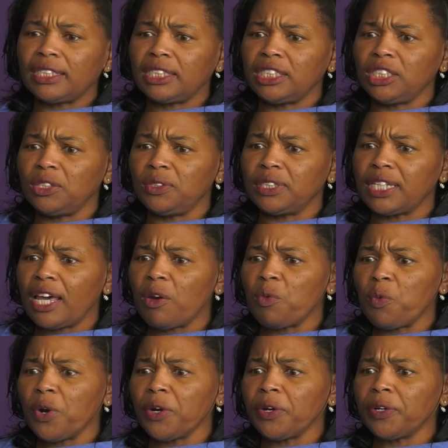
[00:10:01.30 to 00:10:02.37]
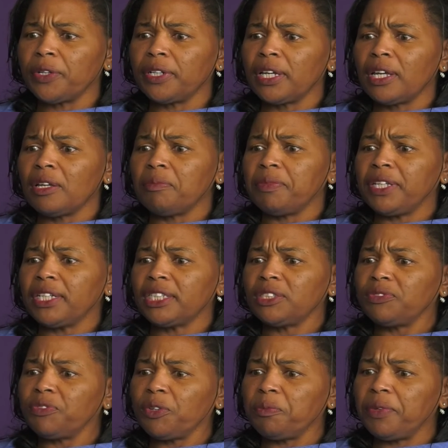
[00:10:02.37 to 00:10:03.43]
to use that word because
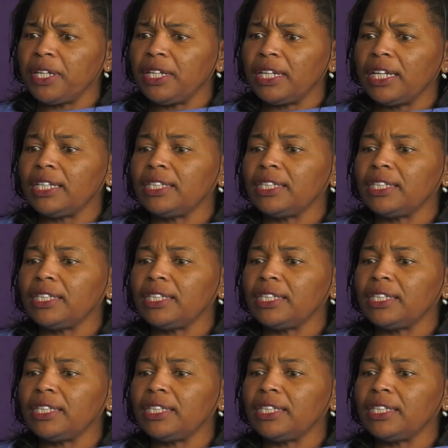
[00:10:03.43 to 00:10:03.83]
for me,